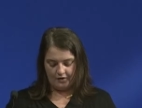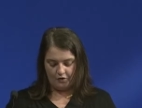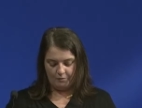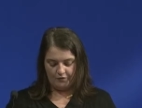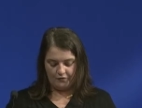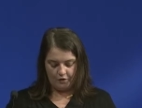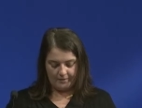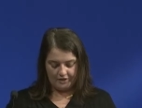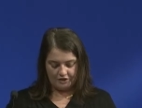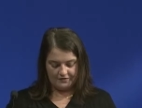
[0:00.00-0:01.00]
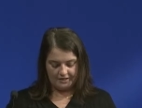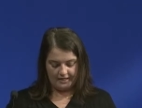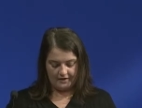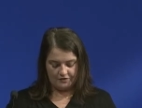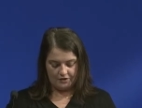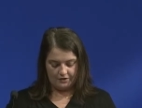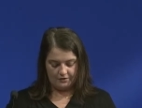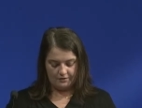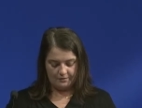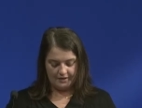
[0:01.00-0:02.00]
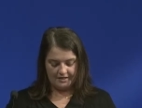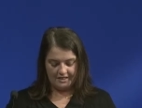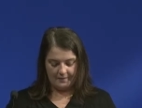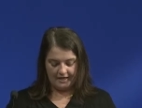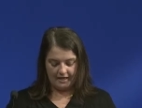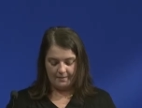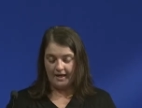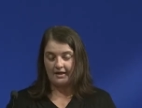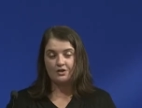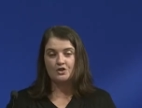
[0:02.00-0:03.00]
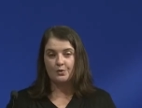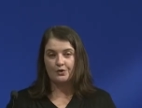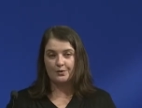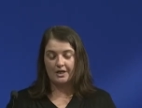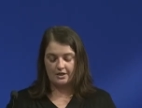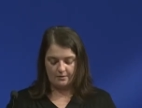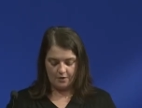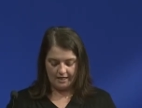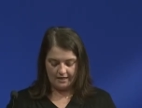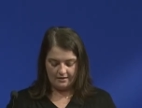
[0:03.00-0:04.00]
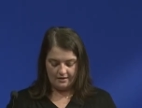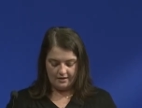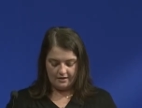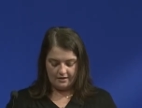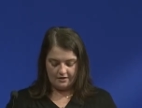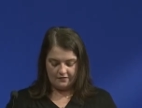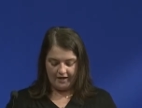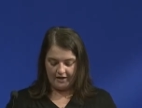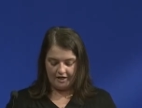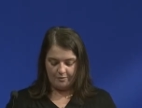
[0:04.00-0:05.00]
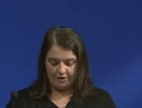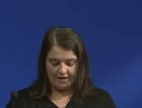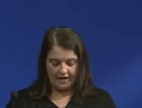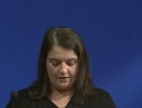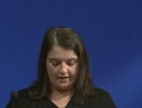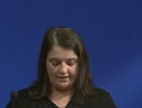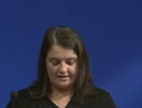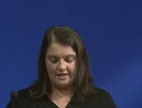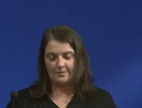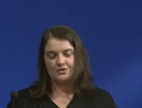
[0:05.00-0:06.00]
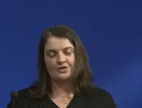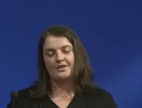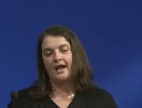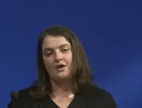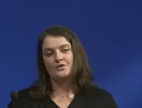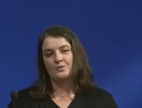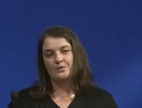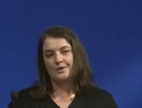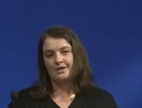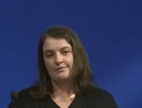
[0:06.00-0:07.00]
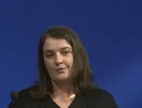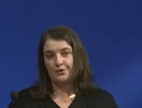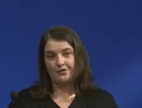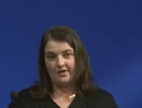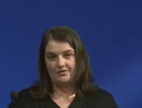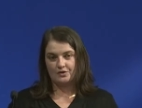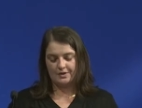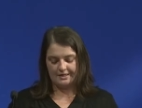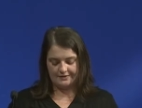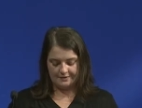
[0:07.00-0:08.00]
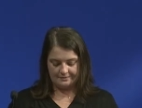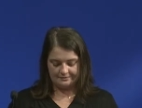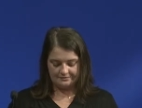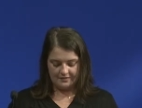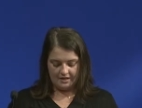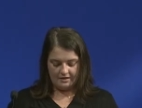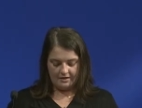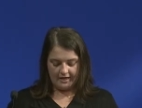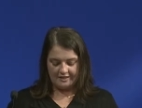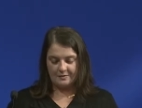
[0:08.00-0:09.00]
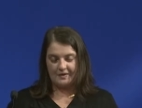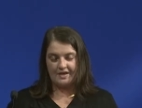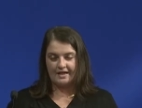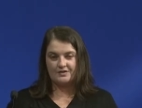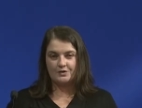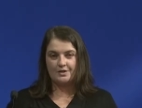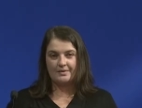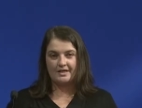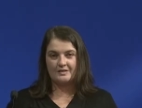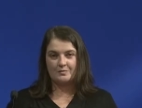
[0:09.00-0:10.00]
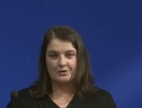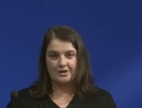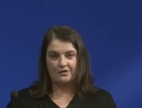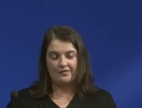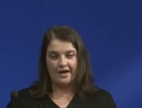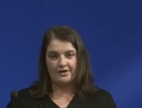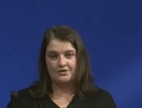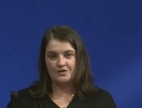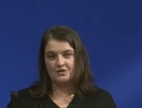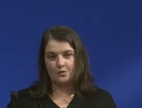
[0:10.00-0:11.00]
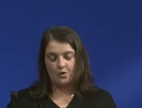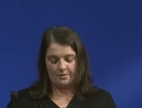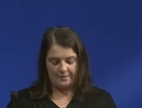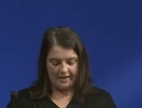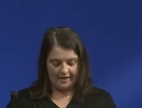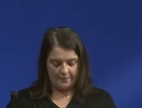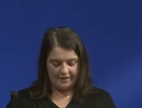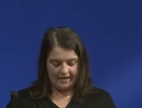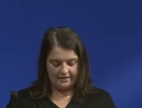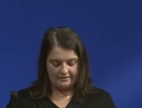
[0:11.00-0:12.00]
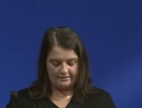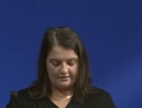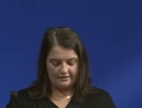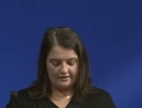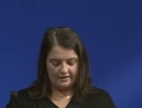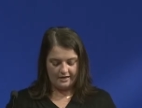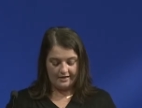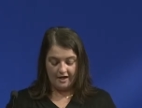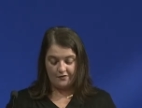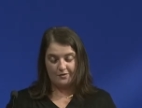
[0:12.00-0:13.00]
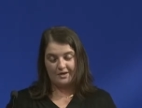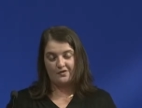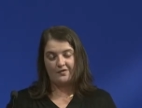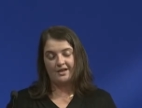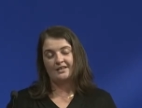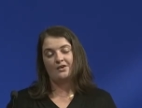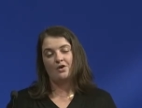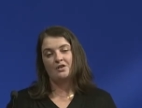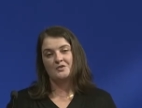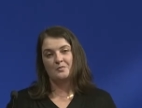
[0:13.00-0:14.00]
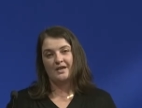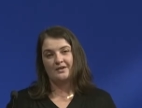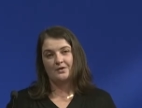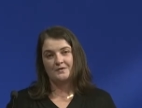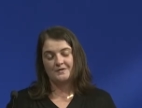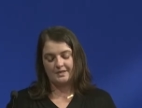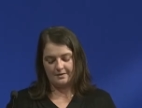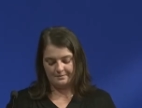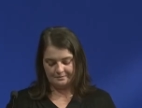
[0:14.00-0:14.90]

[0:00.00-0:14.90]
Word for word: home before my shift in the afternoon, by the time I came back at 2 or 3 in the morning, the fire had burned out and the temperature in the house would read 35 degrees. I'd spend the next 30 minutes building a fire just to warm it back up again, enough for me to finally crawl into bed and go to sleep.